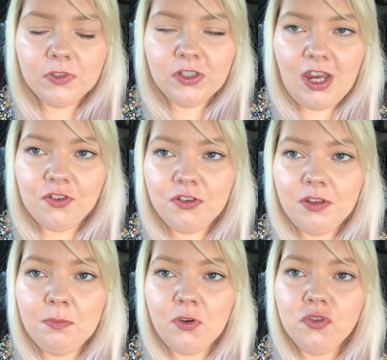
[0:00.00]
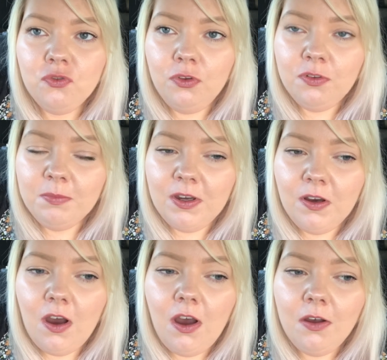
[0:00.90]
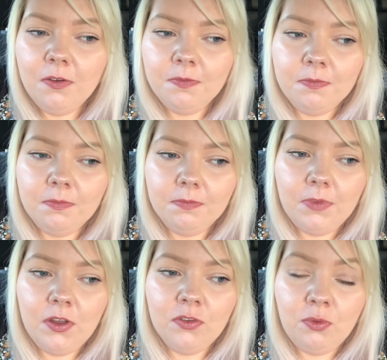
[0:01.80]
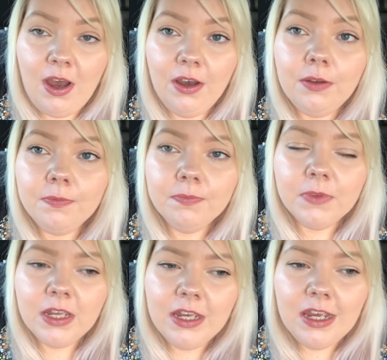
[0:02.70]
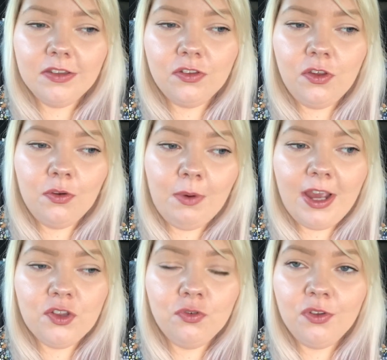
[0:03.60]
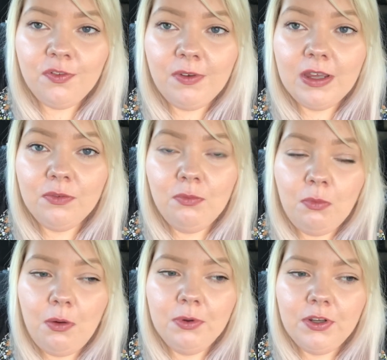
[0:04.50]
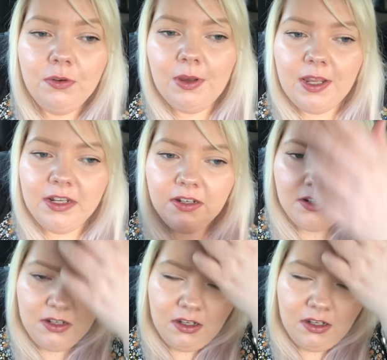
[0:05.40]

She actually must trust me a lot as well. It's a two-way trust thing, what we're doing.